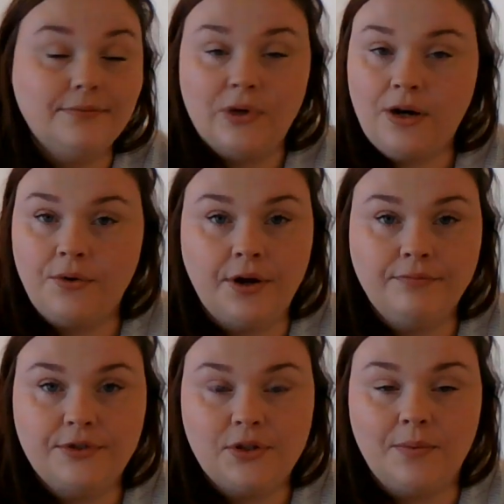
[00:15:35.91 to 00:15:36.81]
we don't know.
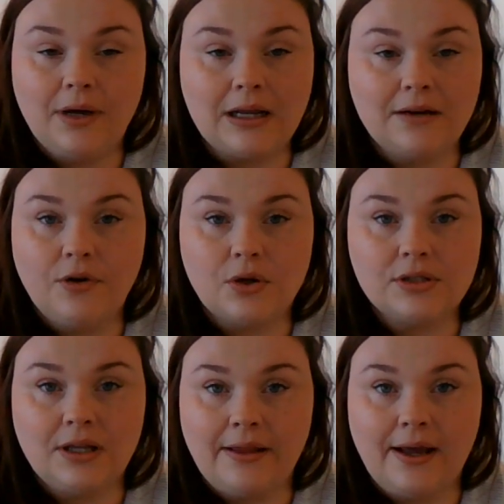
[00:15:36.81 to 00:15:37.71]
So I'm not going to focus
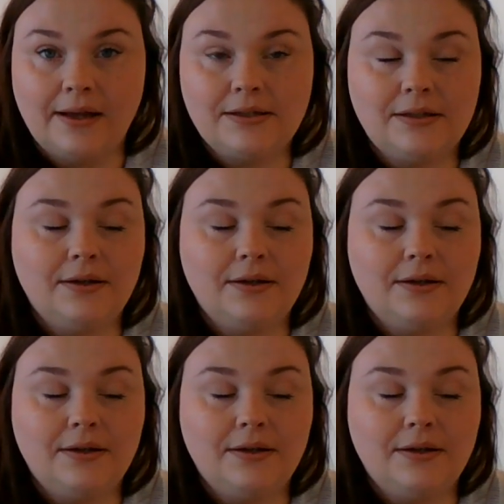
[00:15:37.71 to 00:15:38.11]
on that.